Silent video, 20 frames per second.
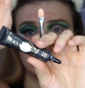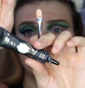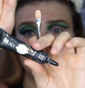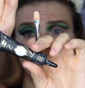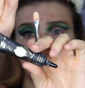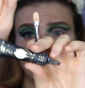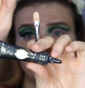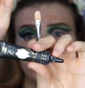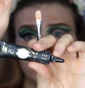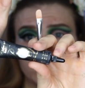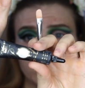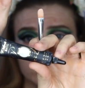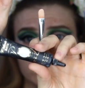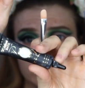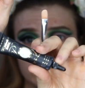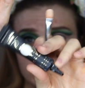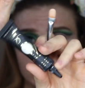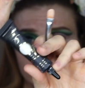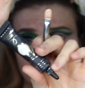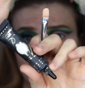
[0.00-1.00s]
number
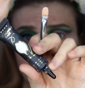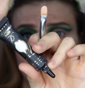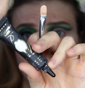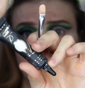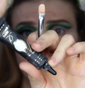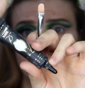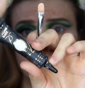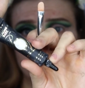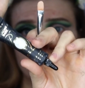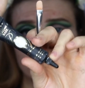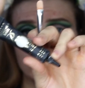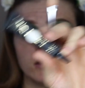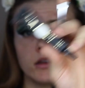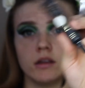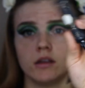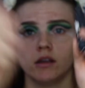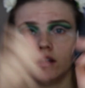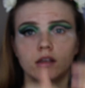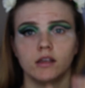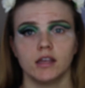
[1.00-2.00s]
0.
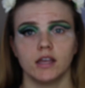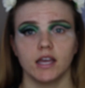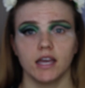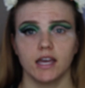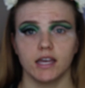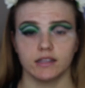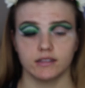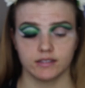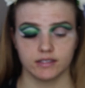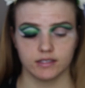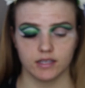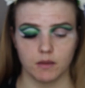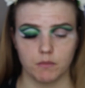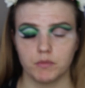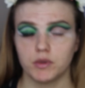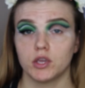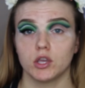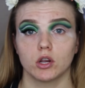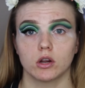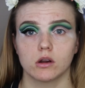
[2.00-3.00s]
It's a
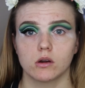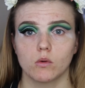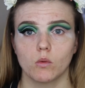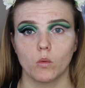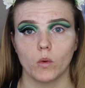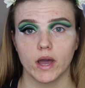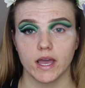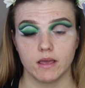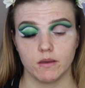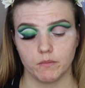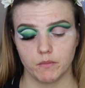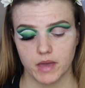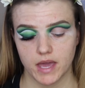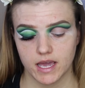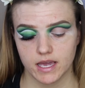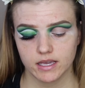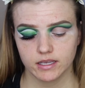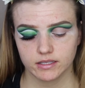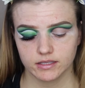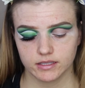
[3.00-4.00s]
pure white
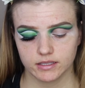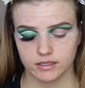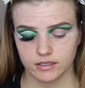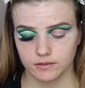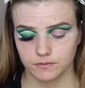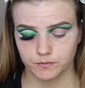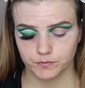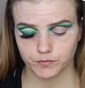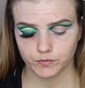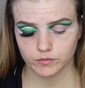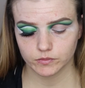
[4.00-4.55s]
base.